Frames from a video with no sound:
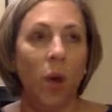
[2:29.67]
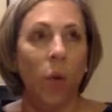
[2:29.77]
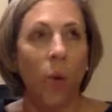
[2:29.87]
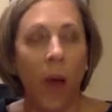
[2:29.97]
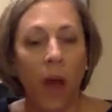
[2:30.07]

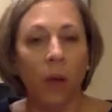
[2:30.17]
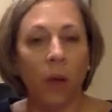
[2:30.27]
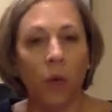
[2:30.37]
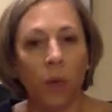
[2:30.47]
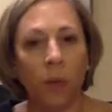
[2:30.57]
wow, the
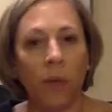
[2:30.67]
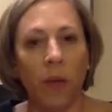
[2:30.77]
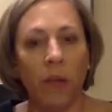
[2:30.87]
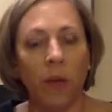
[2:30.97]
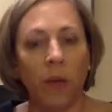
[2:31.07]
corporate
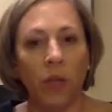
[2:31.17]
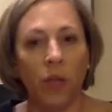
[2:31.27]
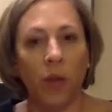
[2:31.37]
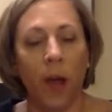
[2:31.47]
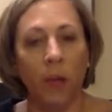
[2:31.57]
rate really
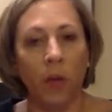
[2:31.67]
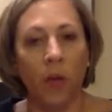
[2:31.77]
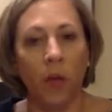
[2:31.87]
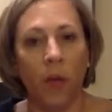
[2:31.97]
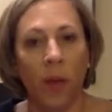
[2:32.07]
dropped
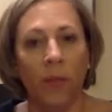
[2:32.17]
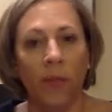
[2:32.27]
all the way